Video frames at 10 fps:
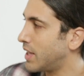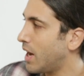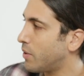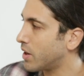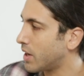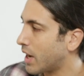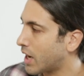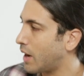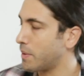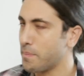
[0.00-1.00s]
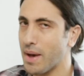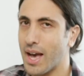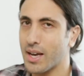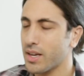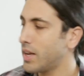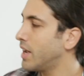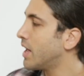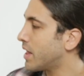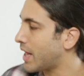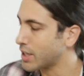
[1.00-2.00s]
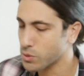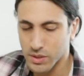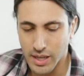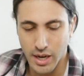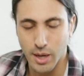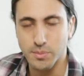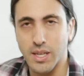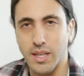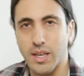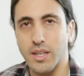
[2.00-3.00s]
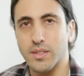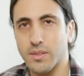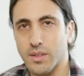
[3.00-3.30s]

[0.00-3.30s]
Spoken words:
down, not coming back. That's what that up setting is.